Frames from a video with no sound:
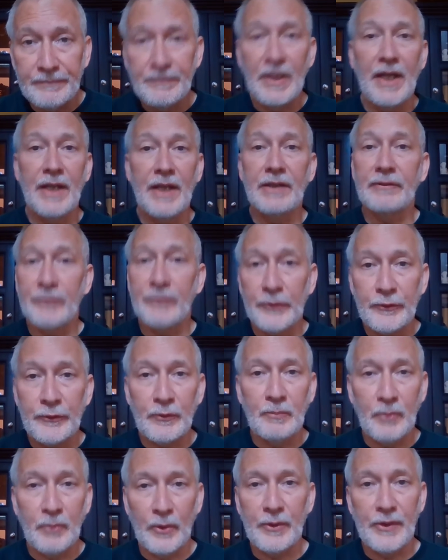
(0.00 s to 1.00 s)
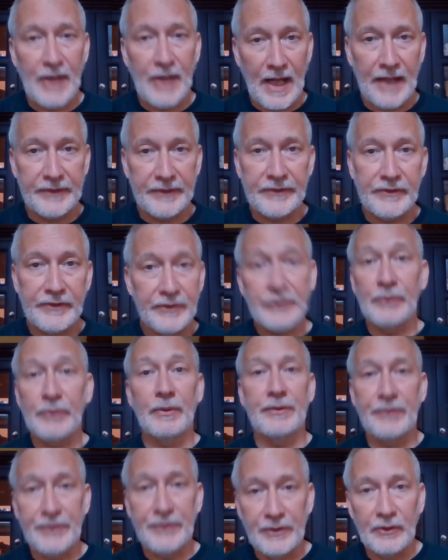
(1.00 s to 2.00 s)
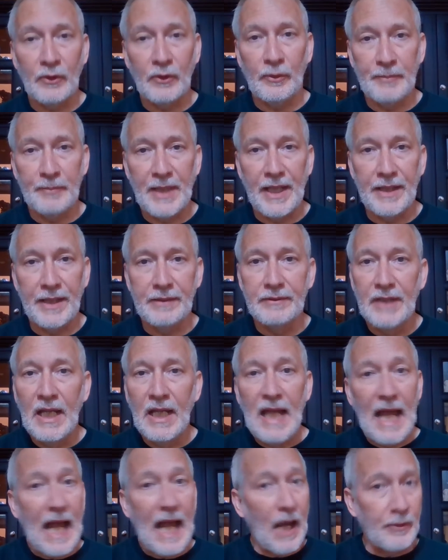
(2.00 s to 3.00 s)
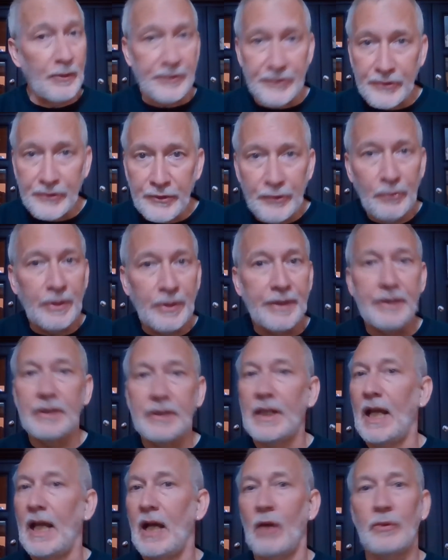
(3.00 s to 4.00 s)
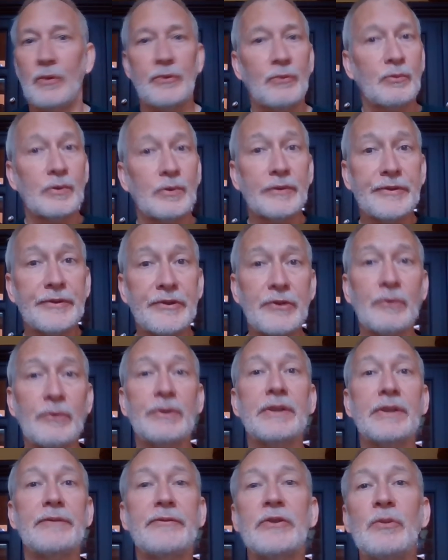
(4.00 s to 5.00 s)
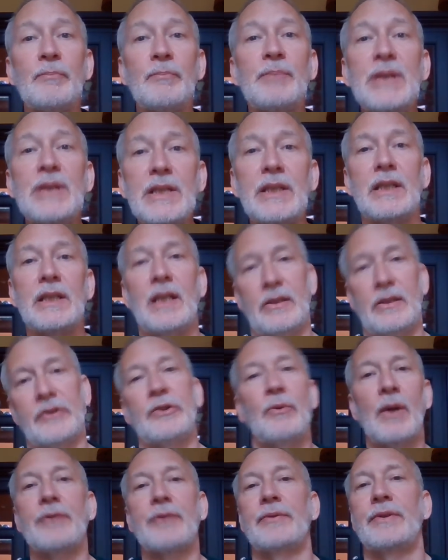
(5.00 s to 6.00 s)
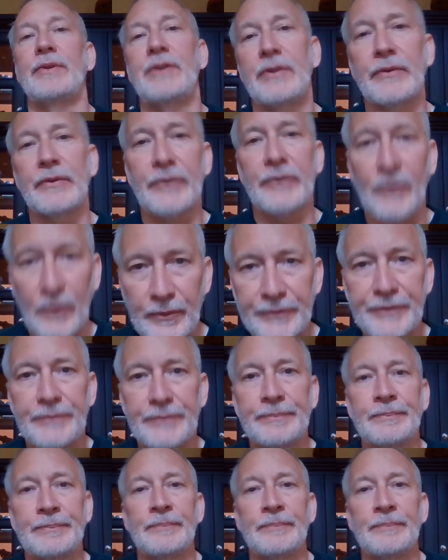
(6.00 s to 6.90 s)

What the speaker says: And the first reporter asks the 200-year-old man, "How did you do it? How in the world did you live to be 200 years old?"